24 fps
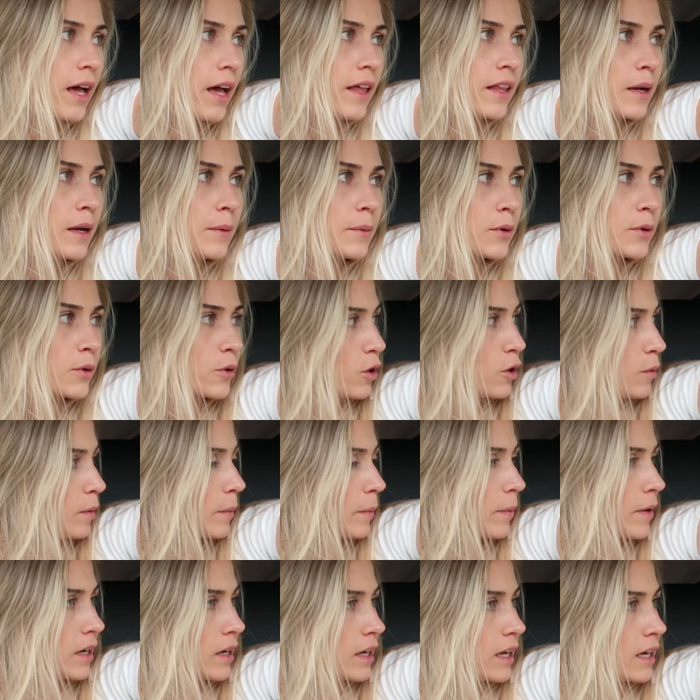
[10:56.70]
And I'm gonna record
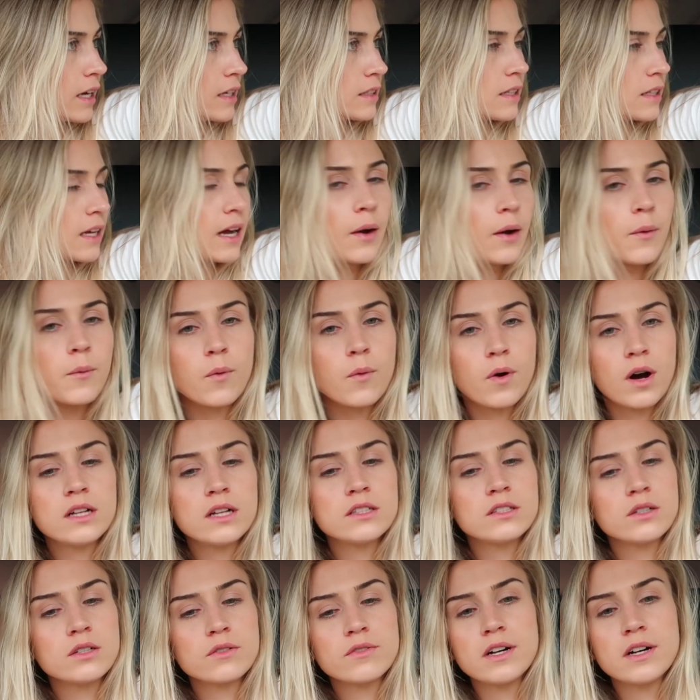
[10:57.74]
my podcast. I
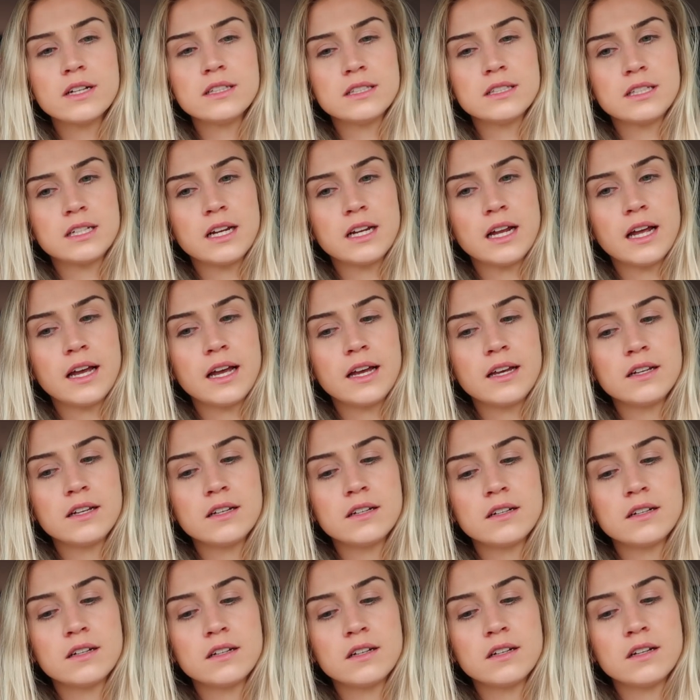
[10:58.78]
want to run today.
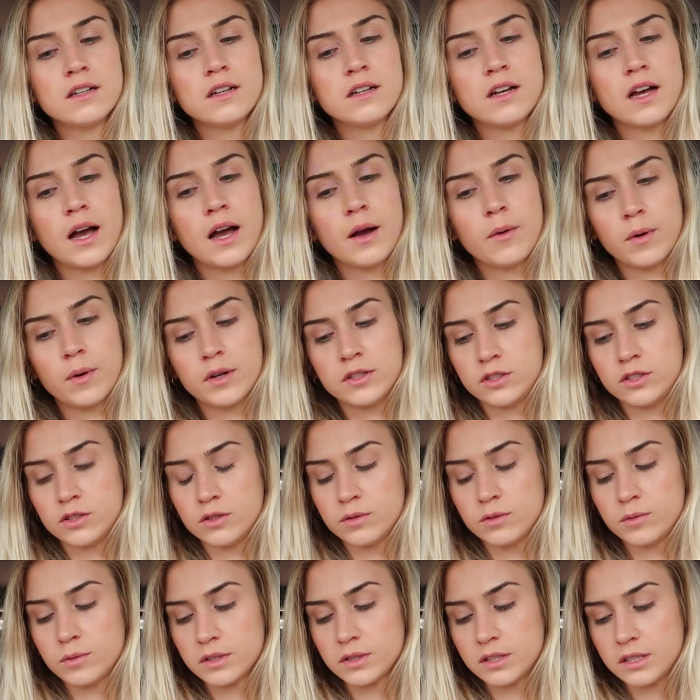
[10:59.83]
I want
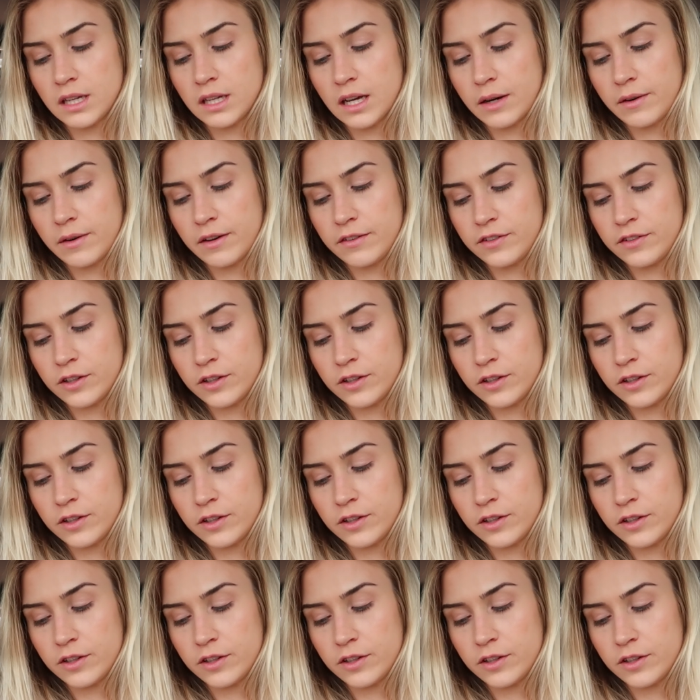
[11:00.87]
to. We'll see how I